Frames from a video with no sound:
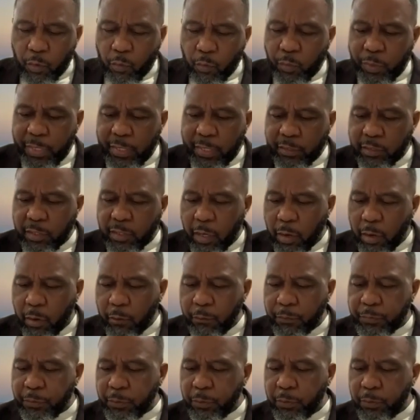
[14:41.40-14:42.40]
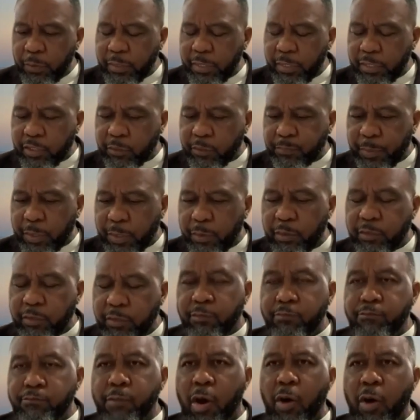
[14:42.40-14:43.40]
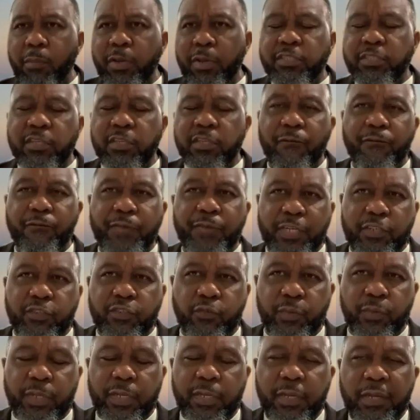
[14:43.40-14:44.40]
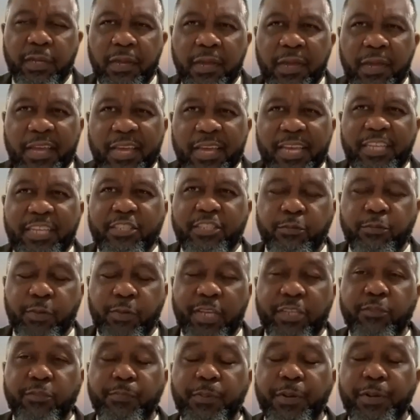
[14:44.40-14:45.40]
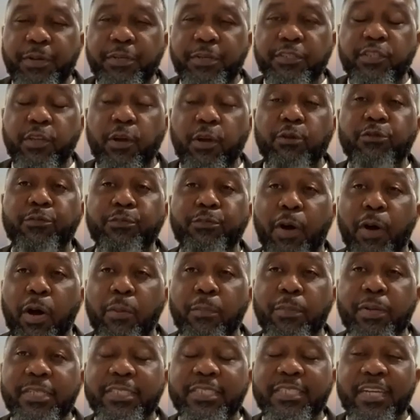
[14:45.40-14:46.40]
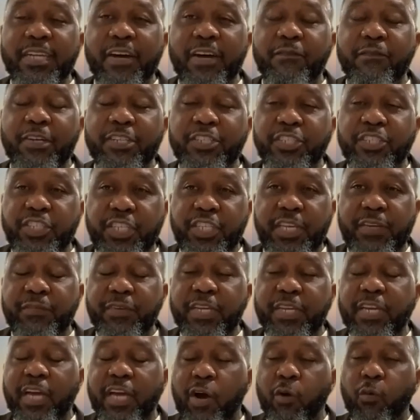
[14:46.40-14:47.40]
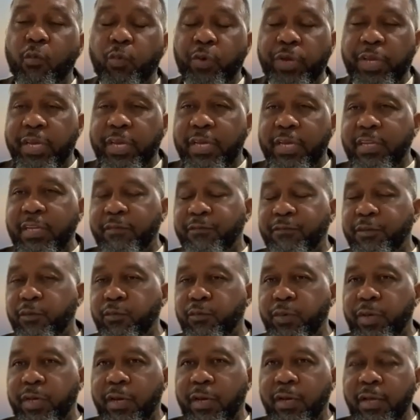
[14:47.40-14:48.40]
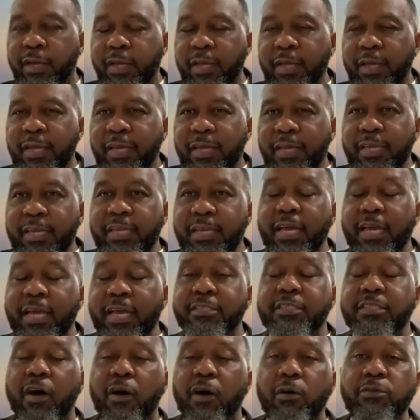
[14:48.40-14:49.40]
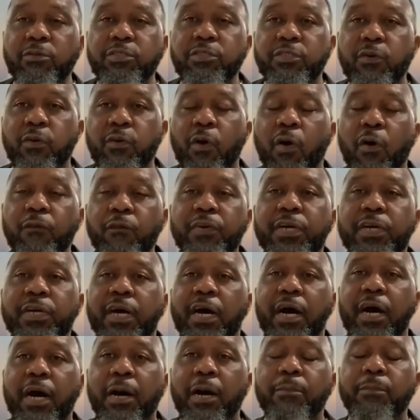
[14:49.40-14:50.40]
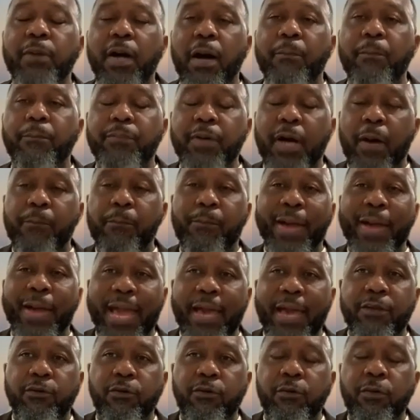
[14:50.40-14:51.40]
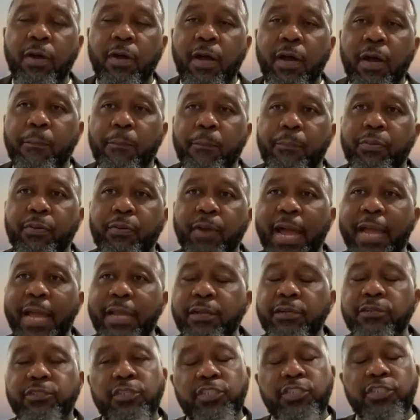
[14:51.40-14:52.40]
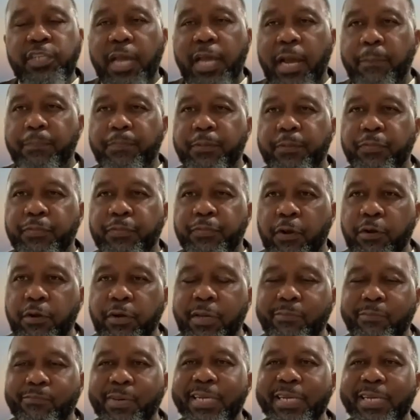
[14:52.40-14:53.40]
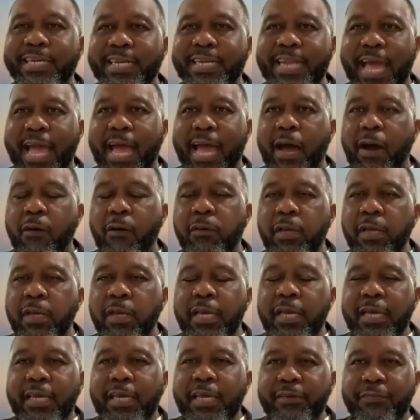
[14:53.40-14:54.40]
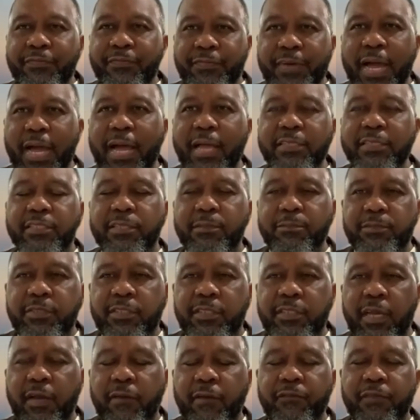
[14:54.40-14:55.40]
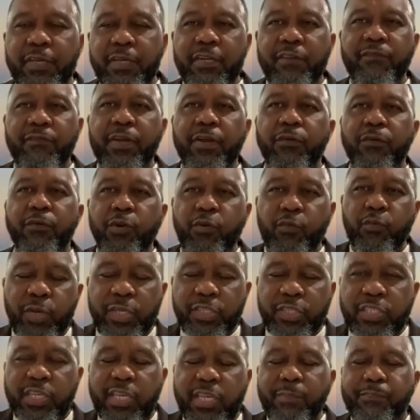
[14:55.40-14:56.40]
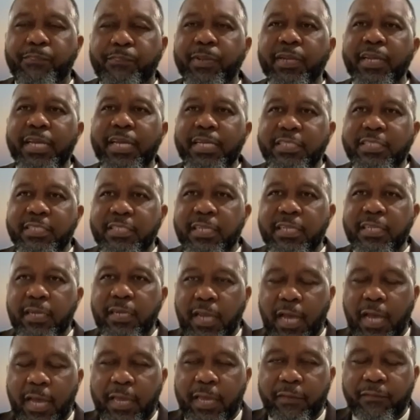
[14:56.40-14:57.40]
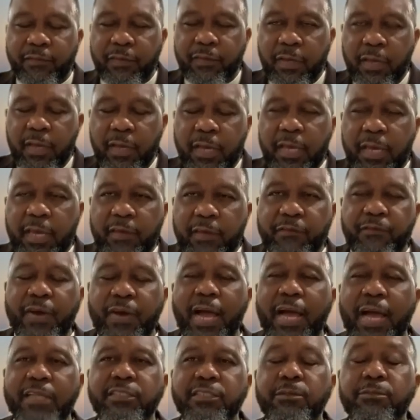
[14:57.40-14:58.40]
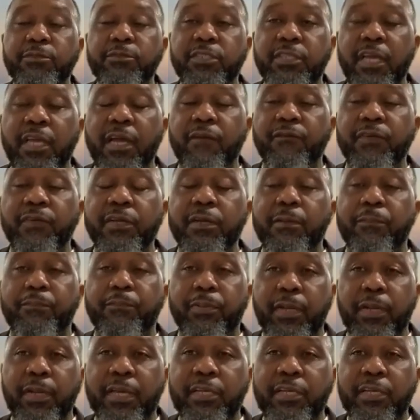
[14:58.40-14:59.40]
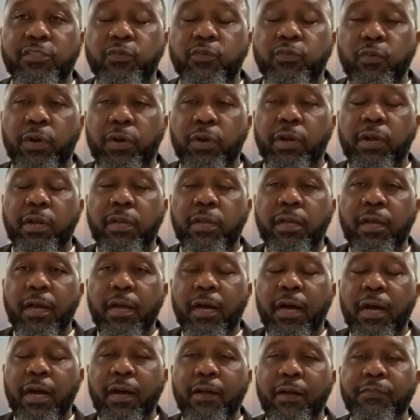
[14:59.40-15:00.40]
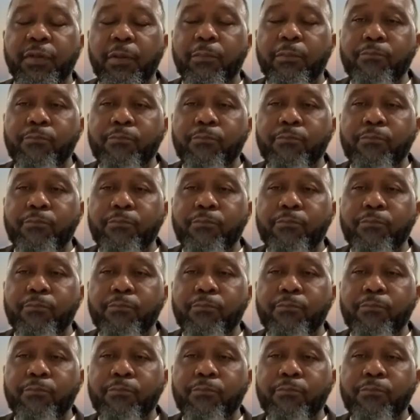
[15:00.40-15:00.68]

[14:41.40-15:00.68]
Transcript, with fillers: what he's gone through and experienced moments of victory. He's experienced those moments of achieving a win, if you will. He has also overcome a, a, battle prior to chapter 30, but now he finds himself in a very risky place in life. He finds himself in a place where uh, the